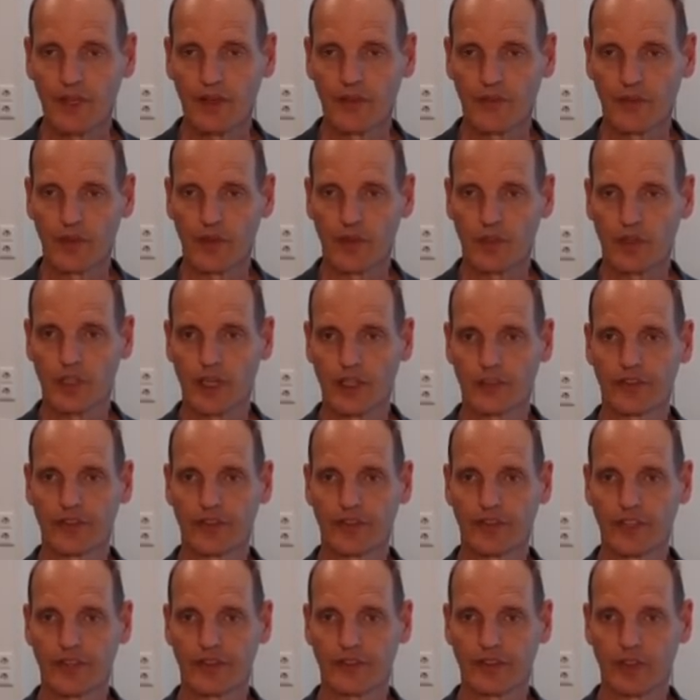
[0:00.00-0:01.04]
For
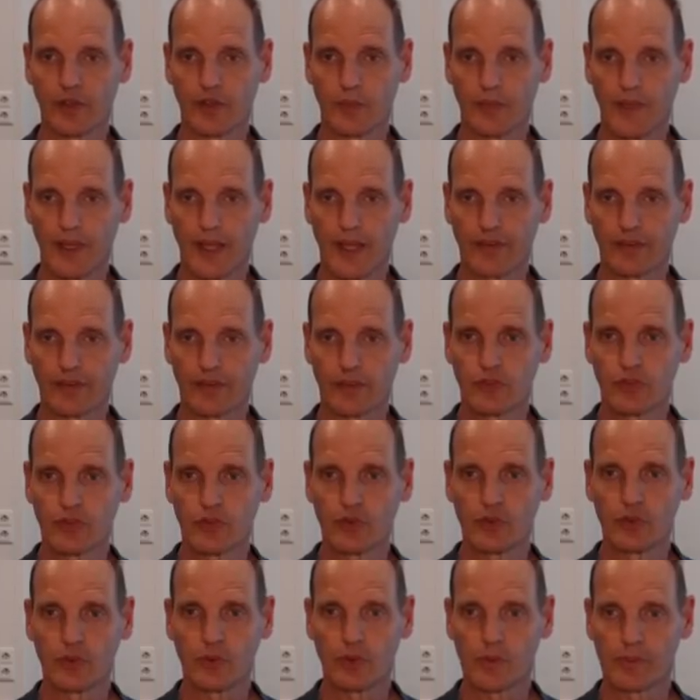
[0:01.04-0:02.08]
confidence interval, we have
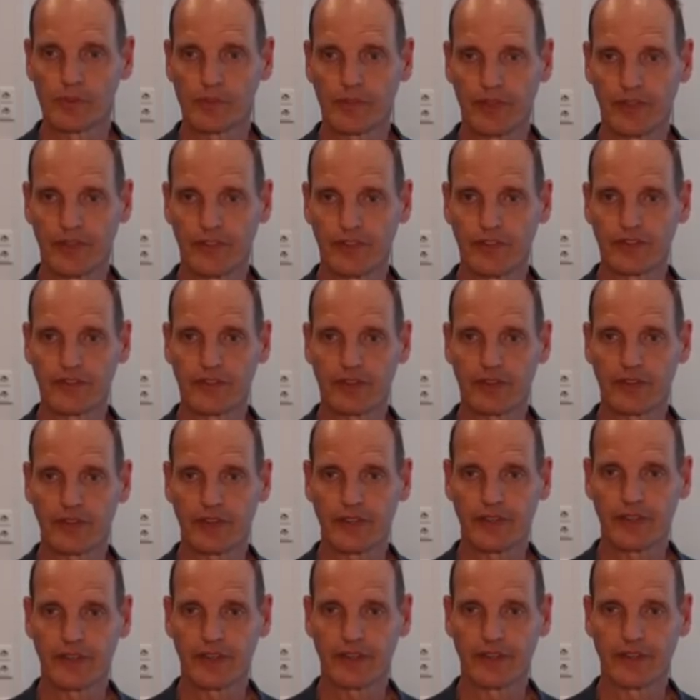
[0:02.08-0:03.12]
two precision
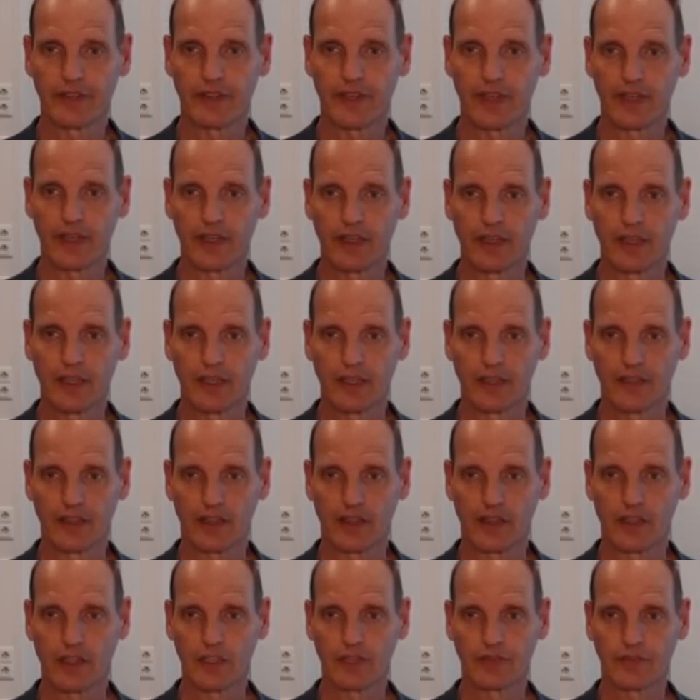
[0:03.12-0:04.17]
criteria: the
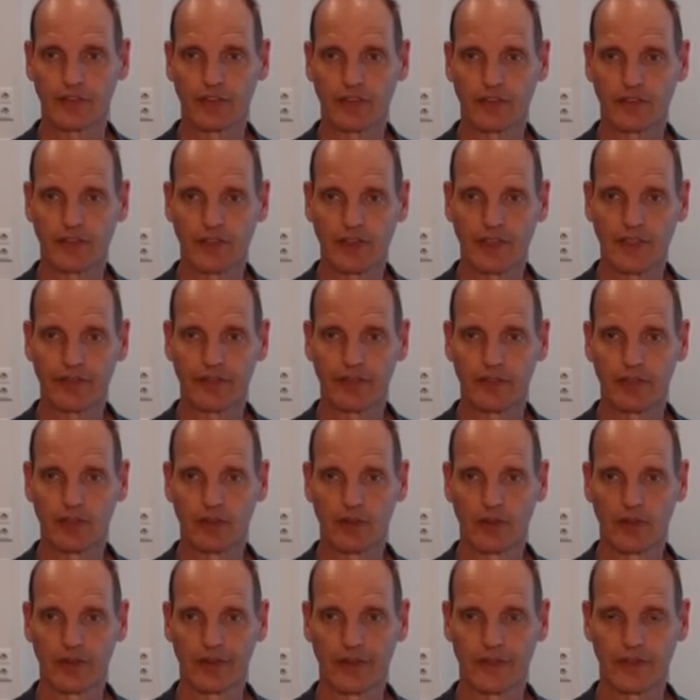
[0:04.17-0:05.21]
confidence level,
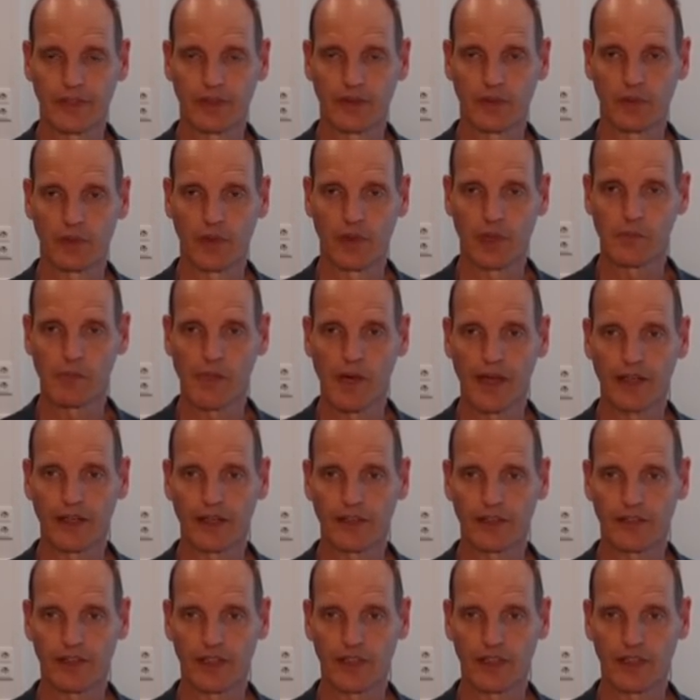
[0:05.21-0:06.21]
or the 1 minus the